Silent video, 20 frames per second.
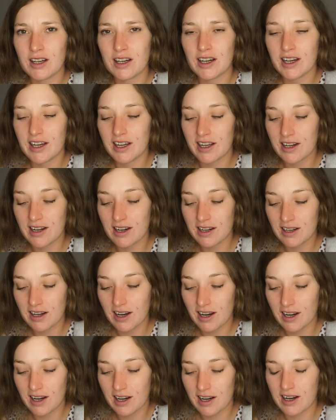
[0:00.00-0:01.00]
and
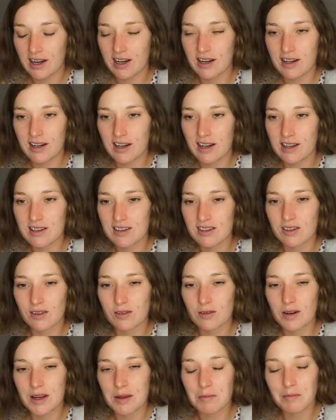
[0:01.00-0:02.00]
And
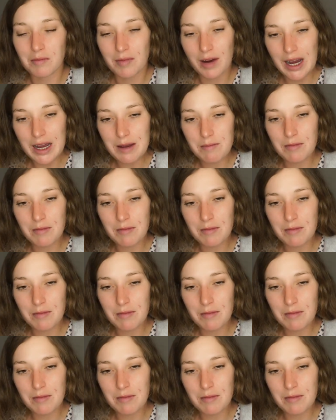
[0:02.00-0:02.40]
so in my